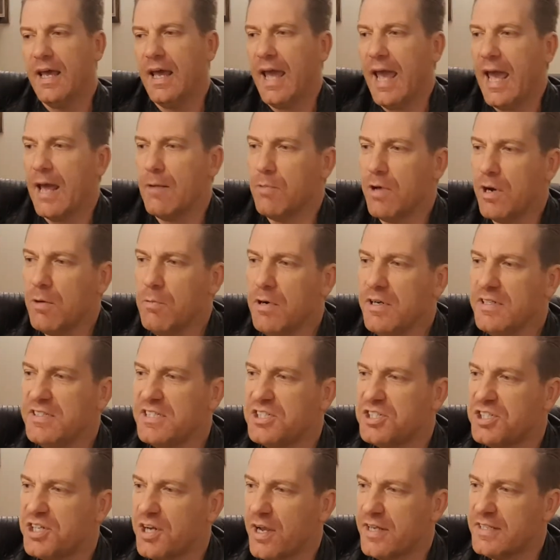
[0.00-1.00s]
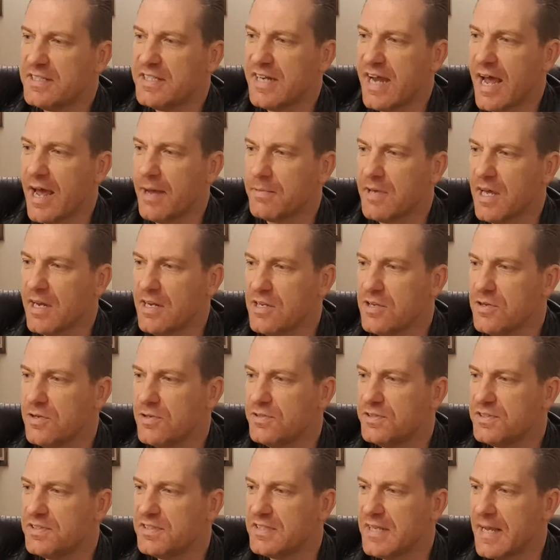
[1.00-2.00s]
And what I wanted to show you today, I'm going to
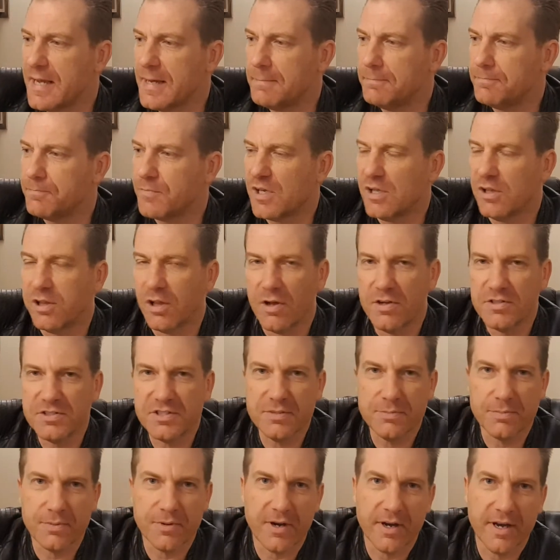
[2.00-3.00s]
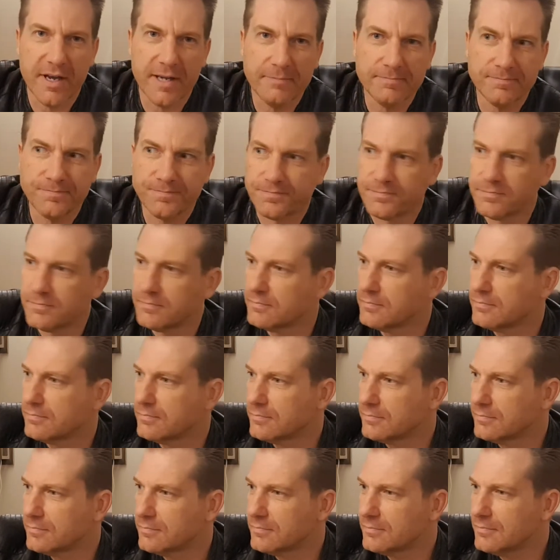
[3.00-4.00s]
use Closer by,
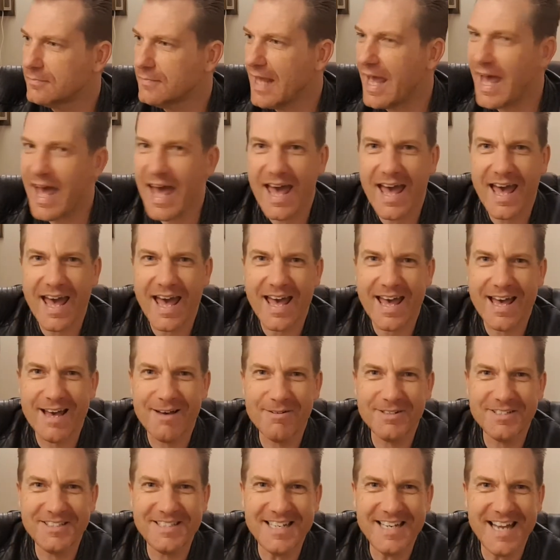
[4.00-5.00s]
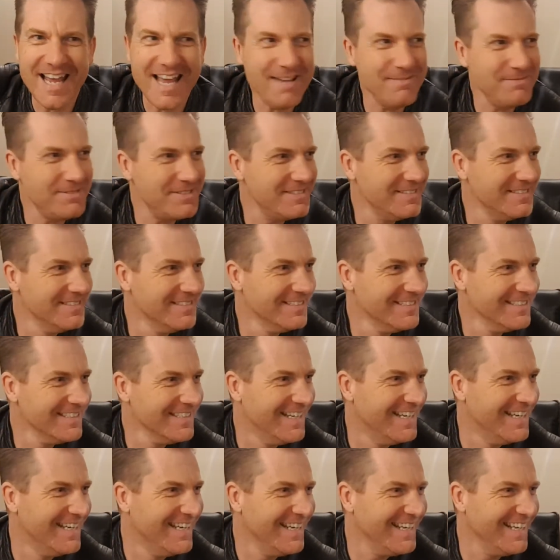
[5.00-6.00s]
what's their names?
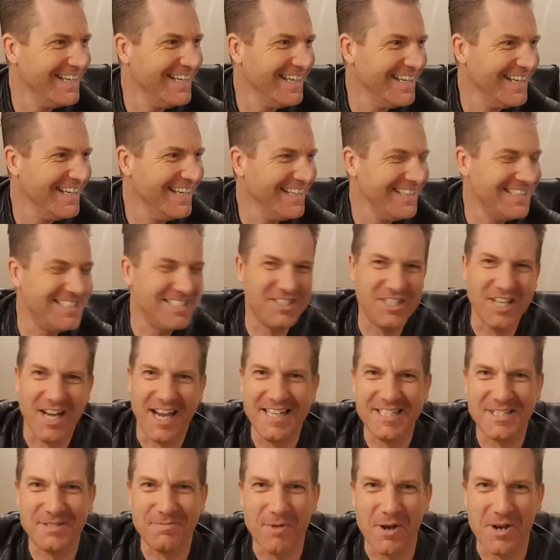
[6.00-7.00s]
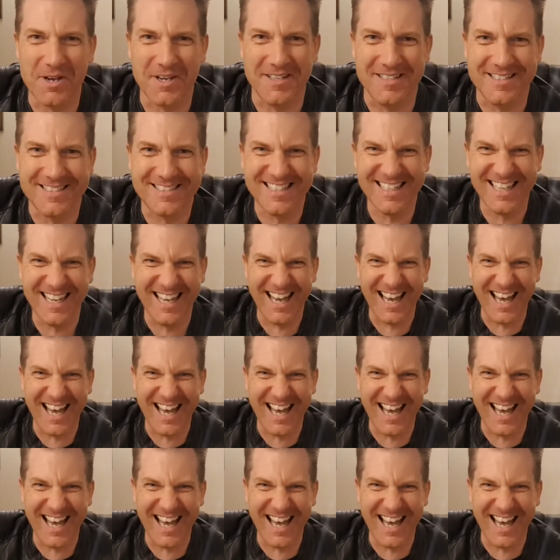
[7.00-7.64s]
The Chainsmokers.